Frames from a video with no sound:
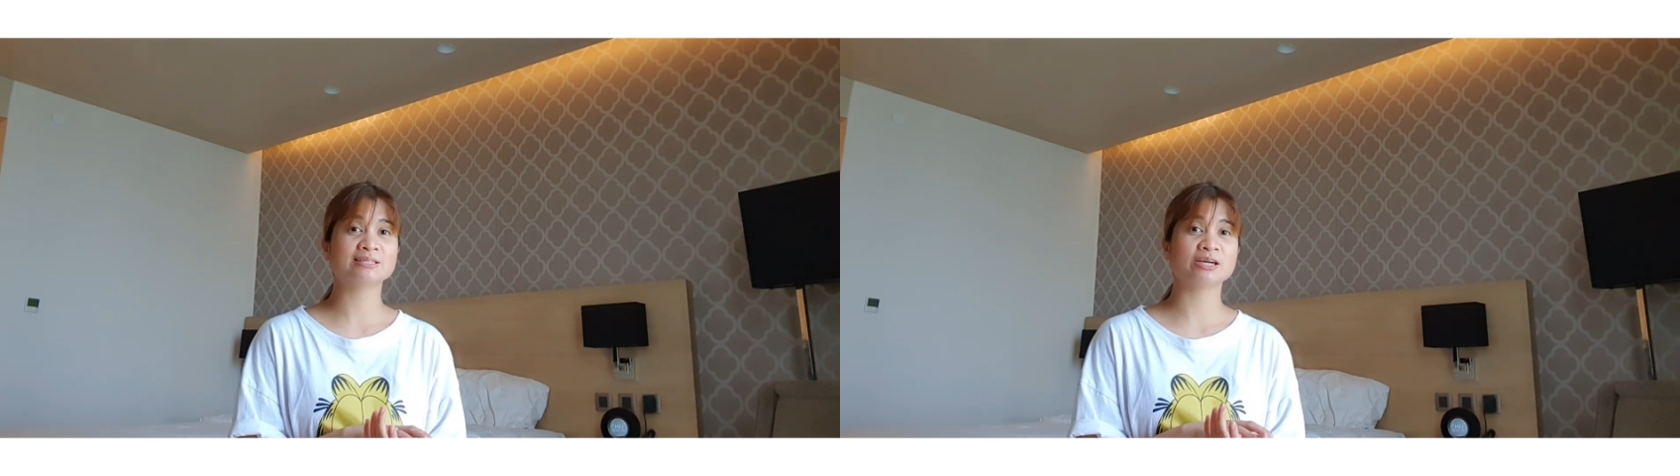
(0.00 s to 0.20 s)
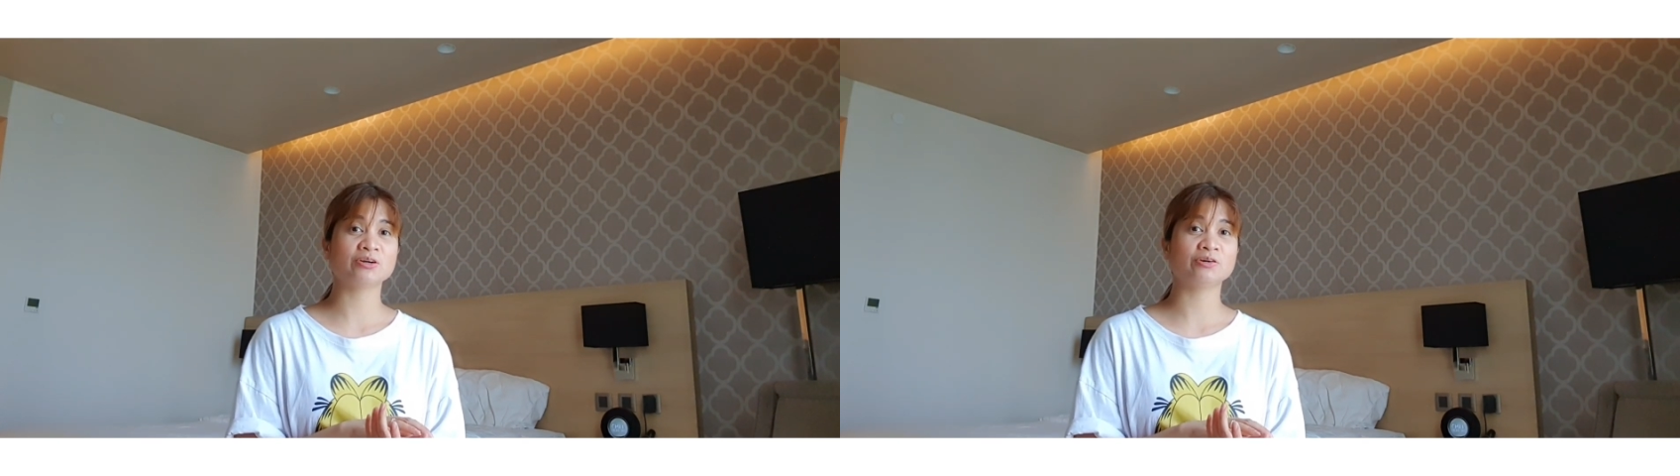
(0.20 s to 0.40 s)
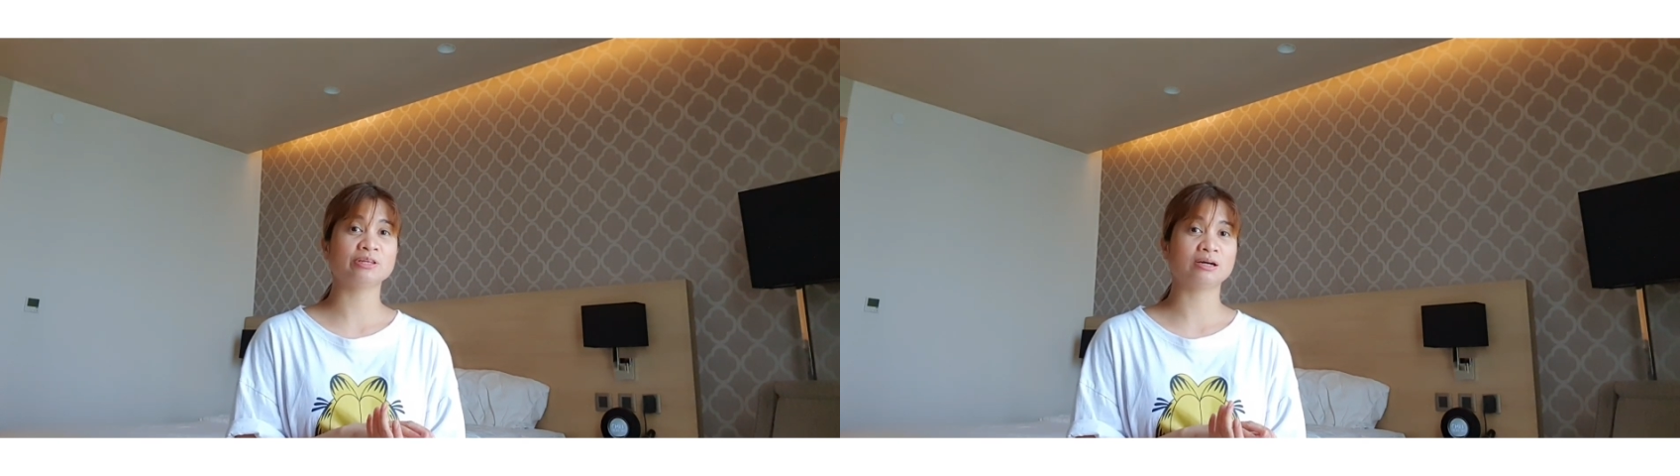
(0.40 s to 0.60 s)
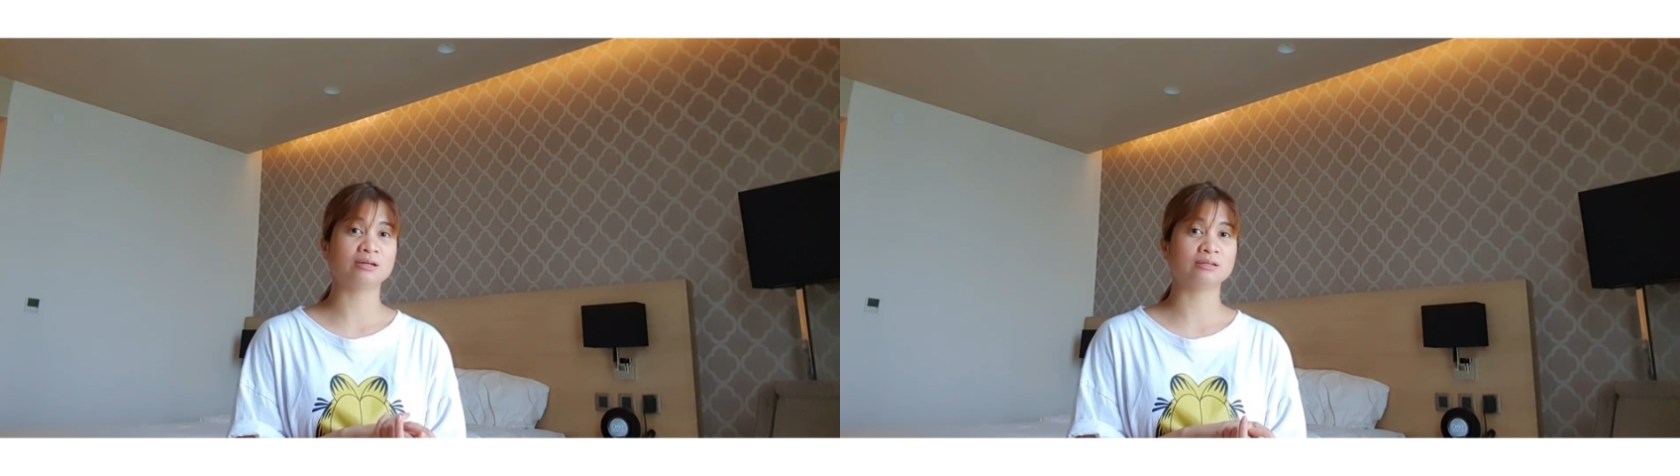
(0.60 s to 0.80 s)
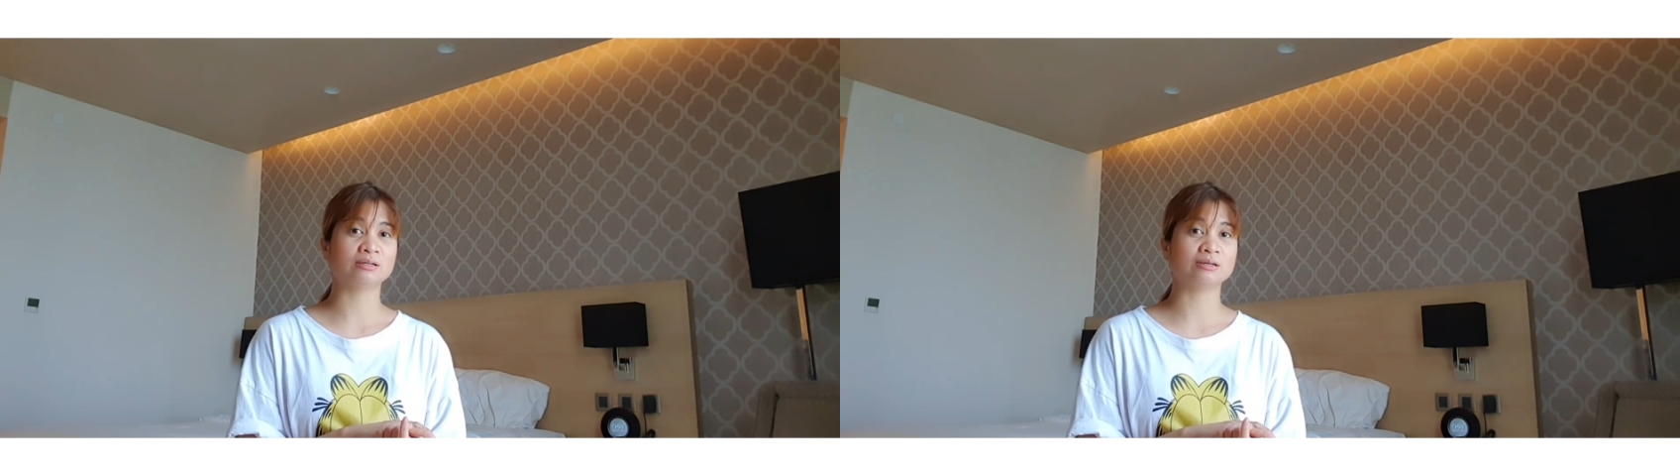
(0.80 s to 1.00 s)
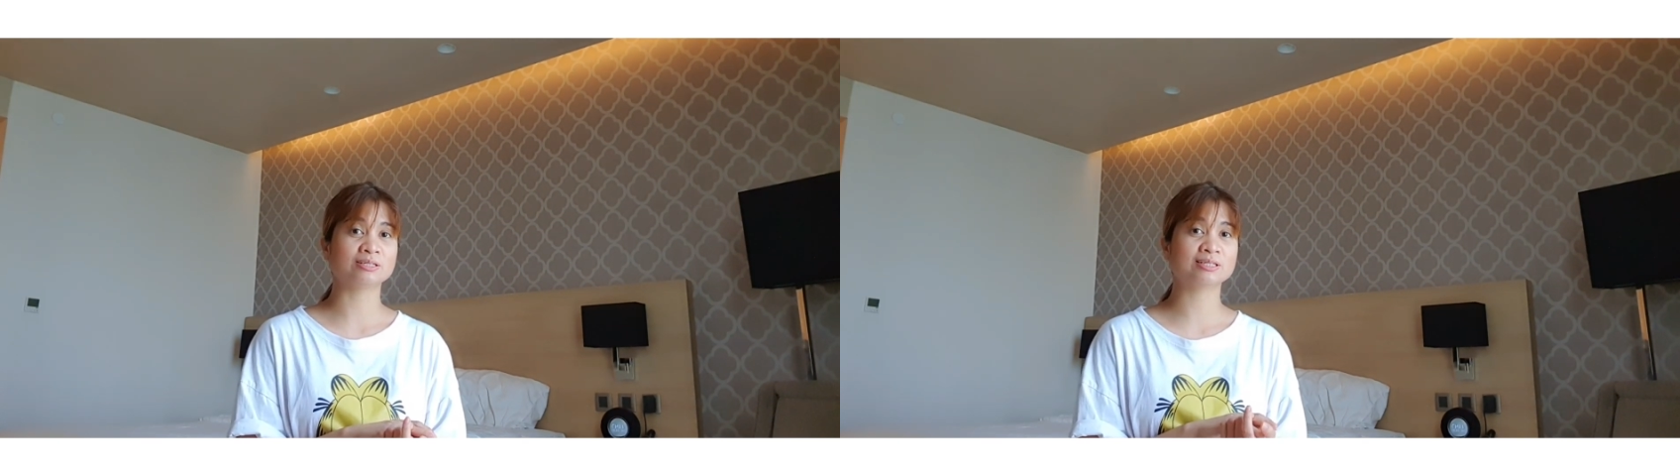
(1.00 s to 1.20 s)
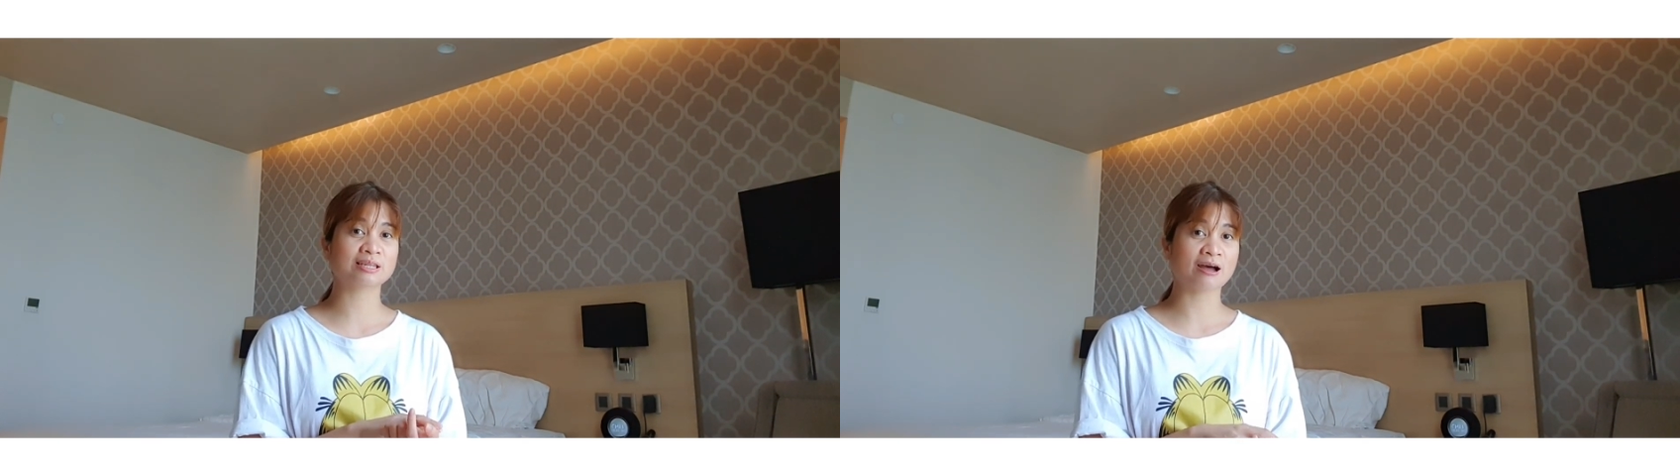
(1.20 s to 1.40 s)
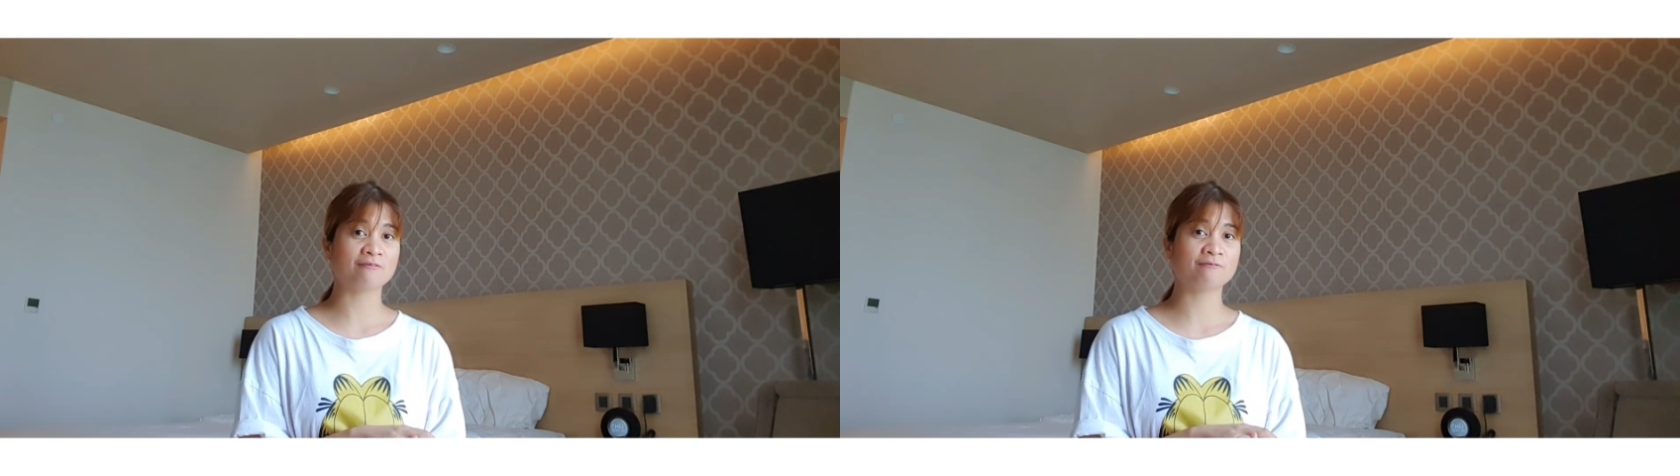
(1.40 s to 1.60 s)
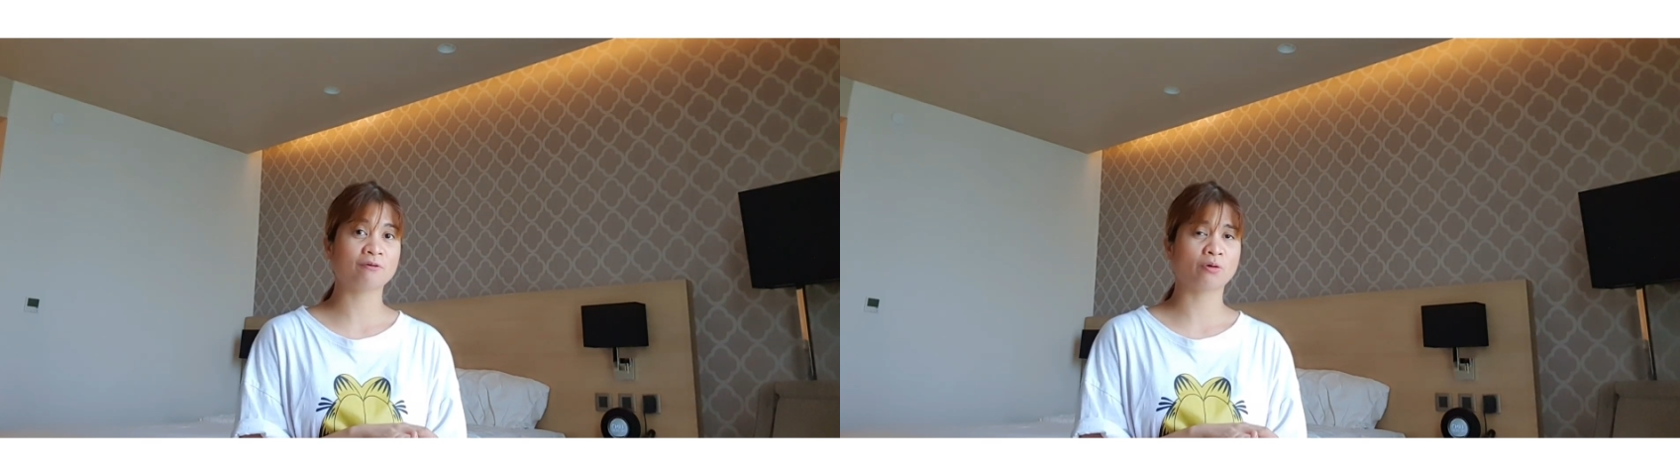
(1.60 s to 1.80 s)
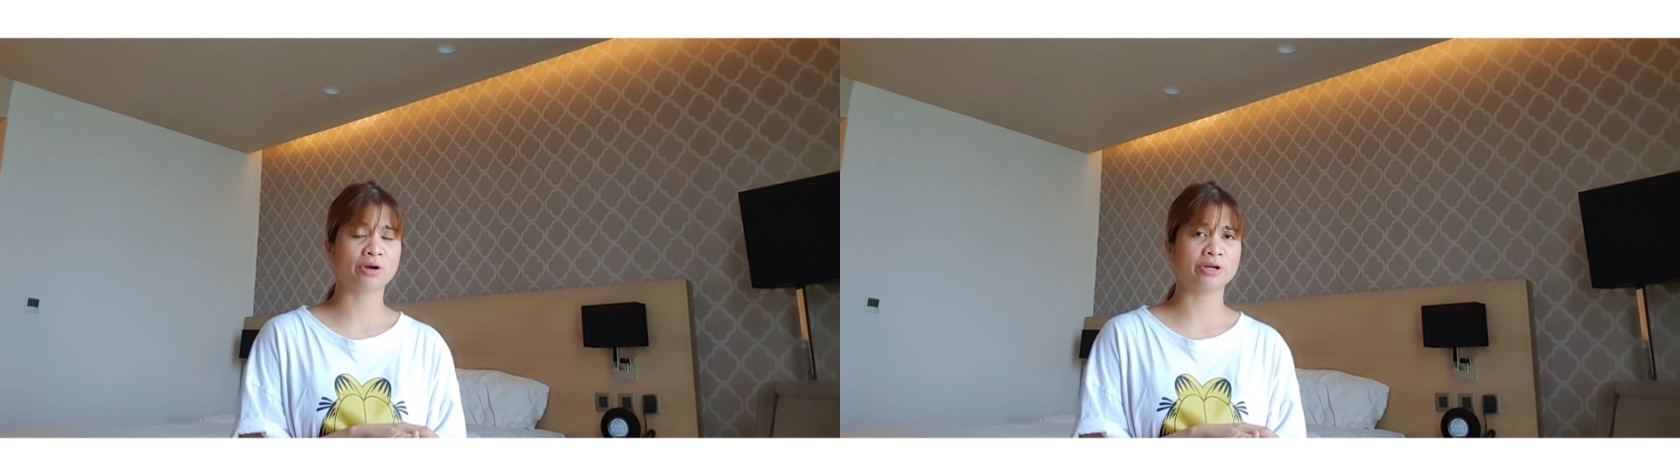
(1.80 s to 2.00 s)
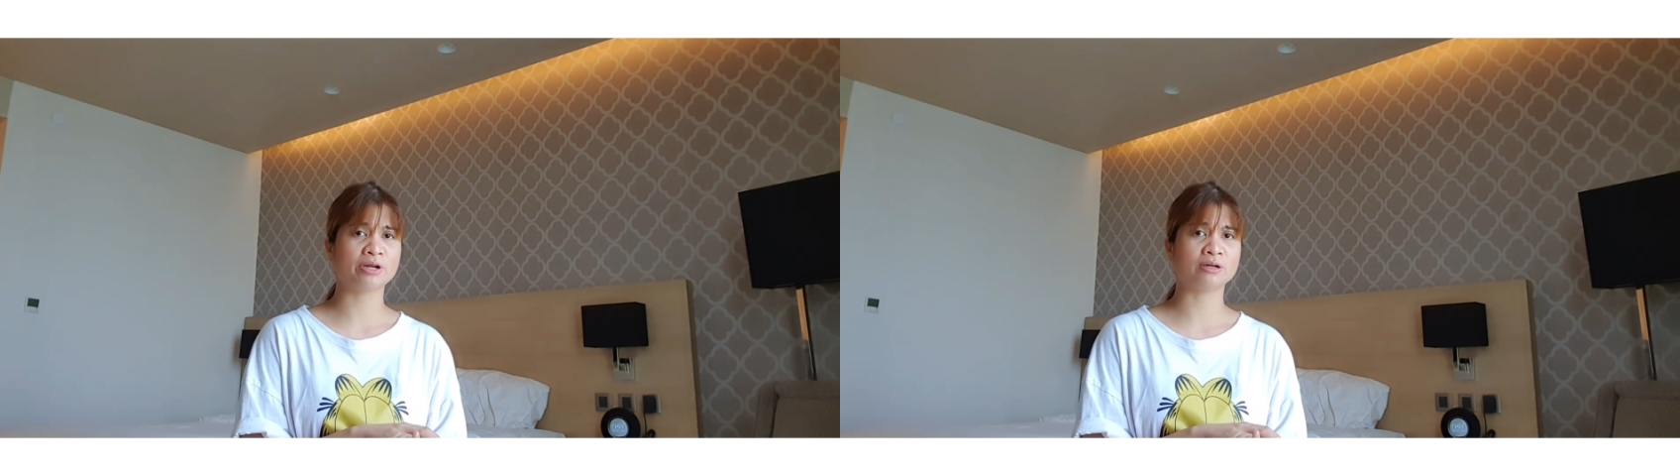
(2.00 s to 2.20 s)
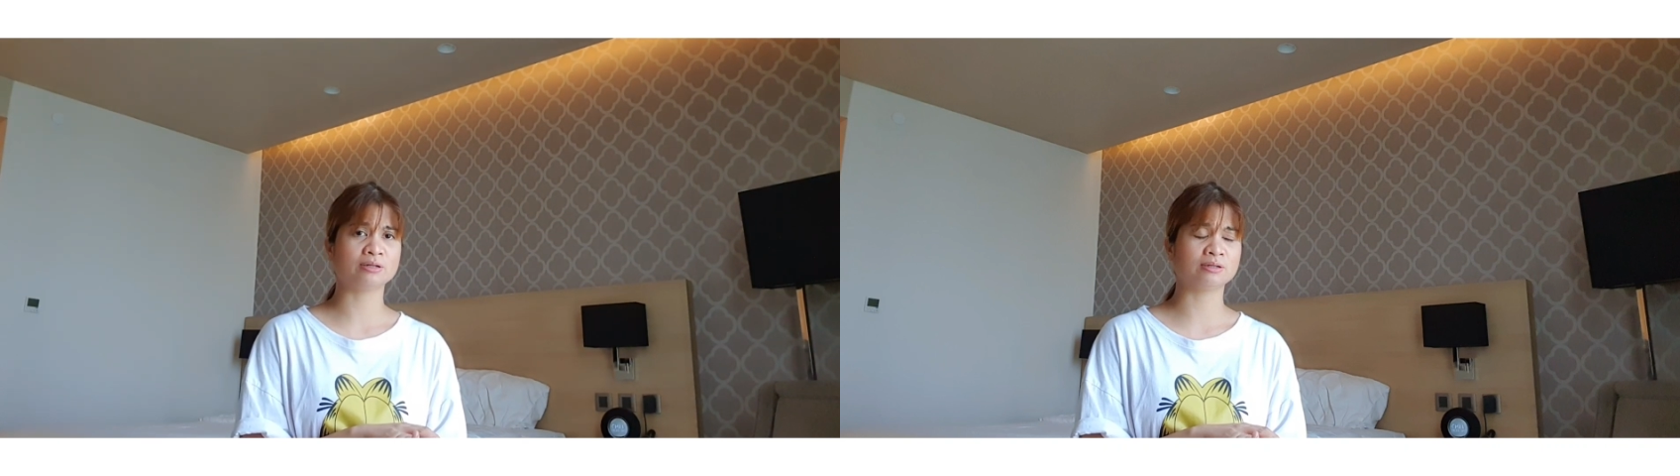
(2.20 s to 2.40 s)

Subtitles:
sa'yo ng staff or ng